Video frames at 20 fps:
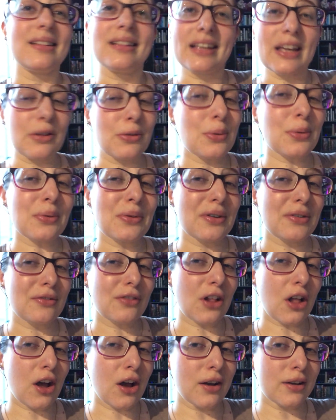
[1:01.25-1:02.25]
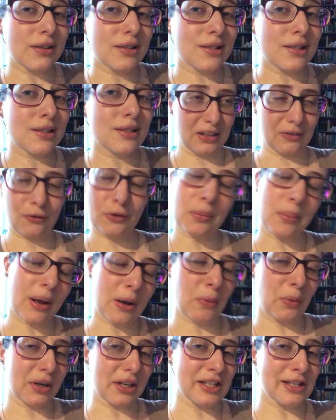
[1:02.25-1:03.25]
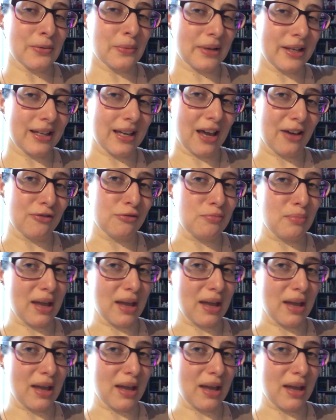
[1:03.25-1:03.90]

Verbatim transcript: the other three vlogs for my working week have